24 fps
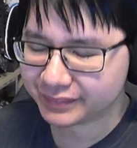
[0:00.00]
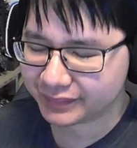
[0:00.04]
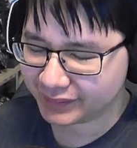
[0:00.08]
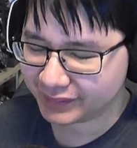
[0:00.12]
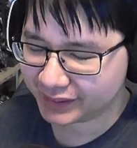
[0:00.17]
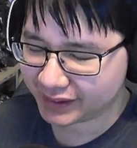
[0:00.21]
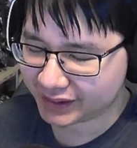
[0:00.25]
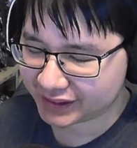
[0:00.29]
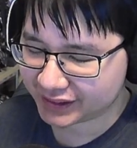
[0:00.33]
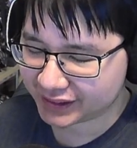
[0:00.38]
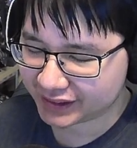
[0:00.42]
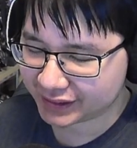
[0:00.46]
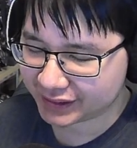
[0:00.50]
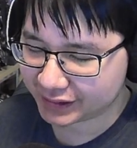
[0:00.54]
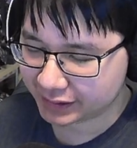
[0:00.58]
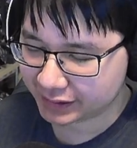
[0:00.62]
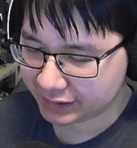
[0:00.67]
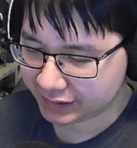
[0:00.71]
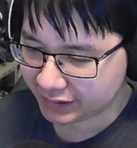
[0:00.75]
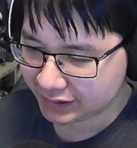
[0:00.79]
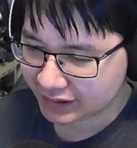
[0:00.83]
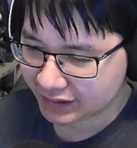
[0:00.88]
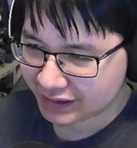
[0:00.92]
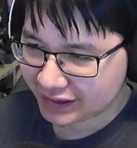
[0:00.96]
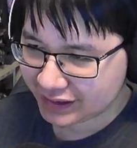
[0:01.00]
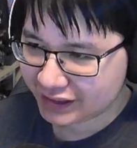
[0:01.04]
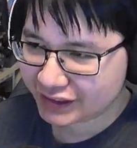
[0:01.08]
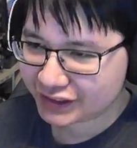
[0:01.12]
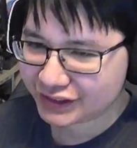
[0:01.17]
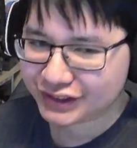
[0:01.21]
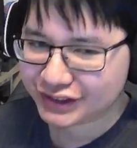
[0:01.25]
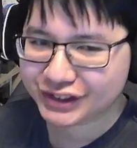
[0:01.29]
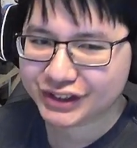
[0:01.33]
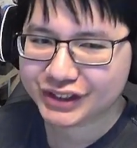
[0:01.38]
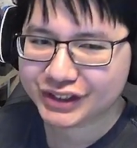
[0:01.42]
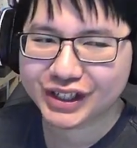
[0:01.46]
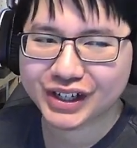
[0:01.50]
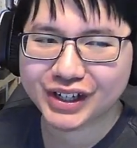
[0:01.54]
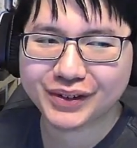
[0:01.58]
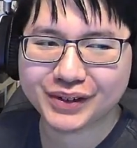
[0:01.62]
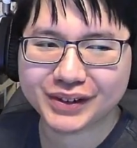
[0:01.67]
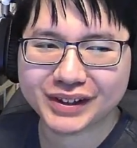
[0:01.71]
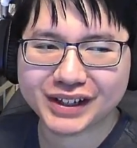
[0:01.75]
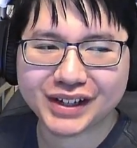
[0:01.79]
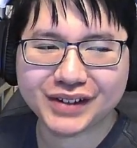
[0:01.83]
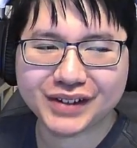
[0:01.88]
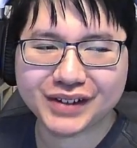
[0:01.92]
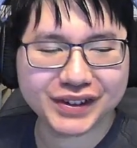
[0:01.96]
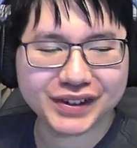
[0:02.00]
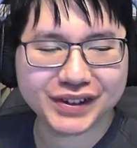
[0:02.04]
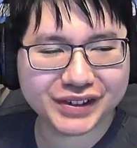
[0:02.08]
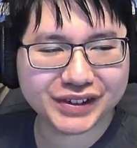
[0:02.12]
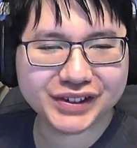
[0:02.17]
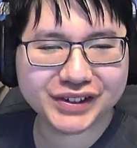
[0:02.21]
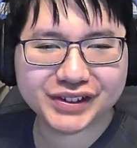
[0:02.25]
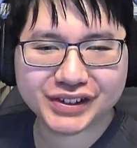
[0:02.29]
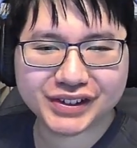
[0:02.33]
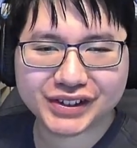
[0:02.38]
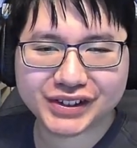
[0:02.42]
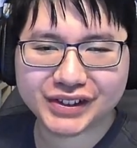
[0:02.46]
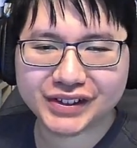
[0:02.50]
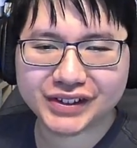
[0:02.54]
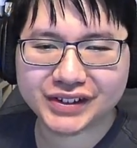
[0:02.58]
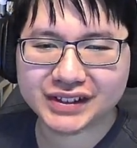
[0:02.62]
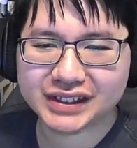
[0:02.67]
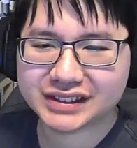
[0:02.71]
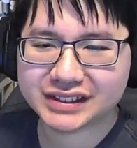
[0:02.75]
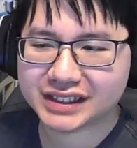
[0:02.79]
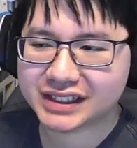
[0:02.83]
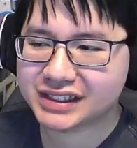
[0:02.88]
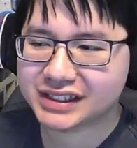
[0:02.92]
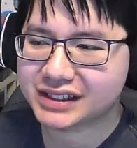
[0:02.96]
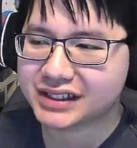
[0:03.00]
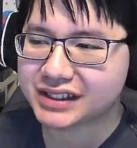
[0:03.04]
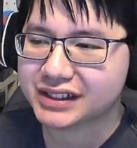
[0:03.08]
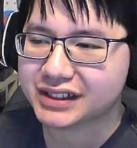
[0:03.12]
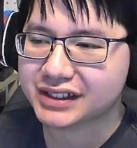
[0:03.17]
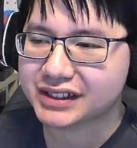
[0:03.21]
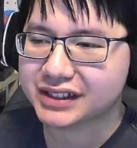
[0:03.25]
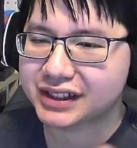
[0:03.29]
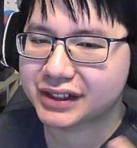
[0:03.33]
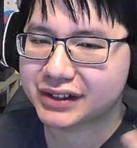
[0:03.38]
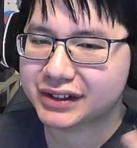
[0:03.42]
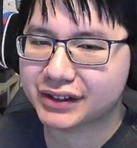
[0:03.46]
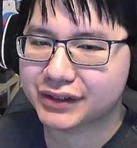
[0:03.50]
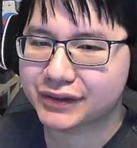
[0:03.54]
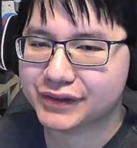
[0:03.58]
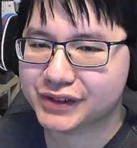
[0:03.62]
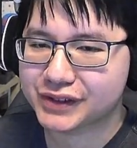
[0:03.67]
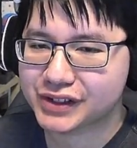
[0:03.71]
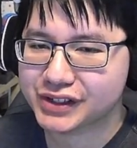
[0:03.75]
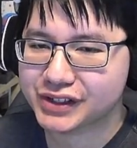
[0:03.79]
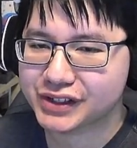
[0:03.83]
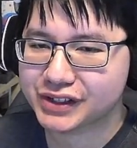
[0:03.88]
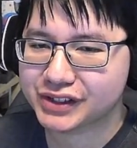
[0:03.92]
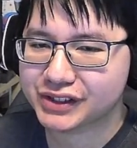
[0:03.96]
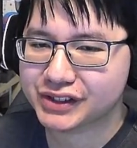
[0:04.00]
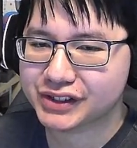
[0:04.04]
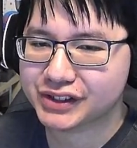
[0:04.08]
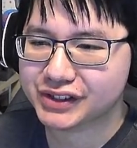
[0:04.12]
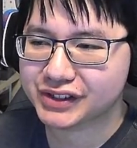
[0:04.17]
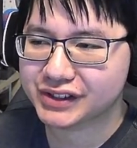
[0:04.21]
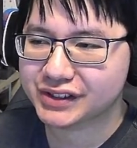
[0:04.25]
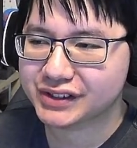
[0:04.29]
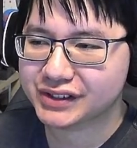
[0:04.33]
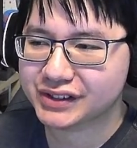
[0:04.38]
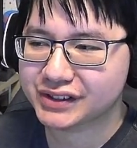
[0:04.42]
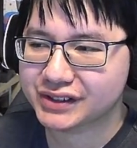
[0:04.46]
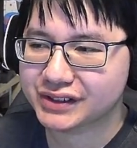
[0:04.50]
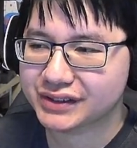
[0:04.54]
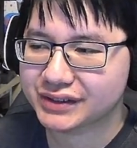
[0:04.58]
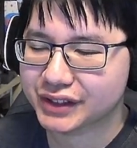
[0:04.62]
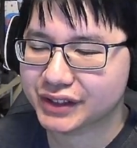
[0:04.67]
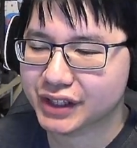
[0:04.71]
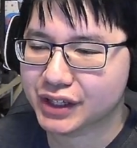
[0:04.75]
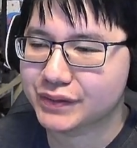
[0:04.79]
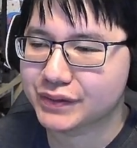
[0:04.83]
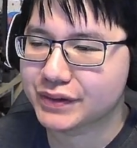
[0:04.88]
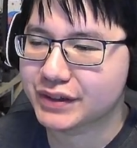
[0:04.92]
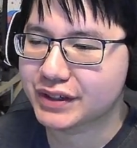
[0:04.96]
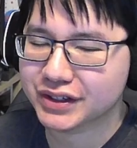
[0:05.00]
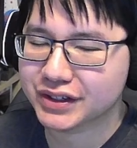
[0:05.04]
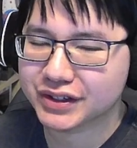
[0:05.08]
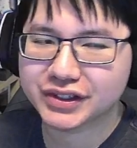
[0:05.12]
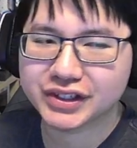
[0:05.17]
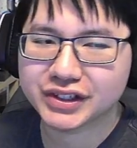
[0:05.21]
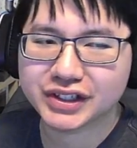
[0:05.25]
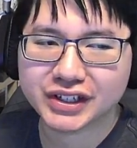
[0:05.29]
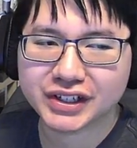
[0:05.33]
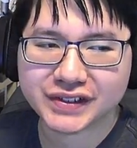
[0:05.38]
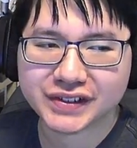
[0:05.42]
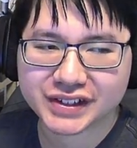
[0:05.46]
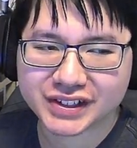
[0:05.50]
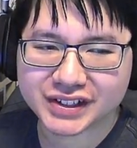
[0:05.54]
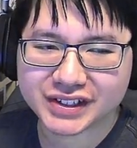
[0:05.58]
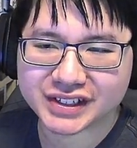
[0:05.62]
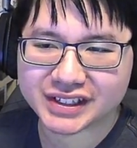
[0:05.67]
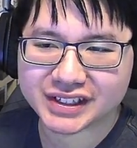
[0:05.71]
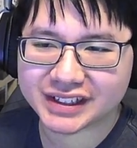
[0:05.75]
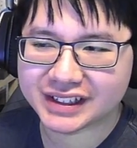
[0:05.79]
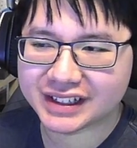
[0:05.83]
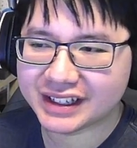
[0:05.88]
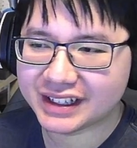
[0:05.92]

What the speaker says: Okay, so without further ado, let's get started on the first original generation.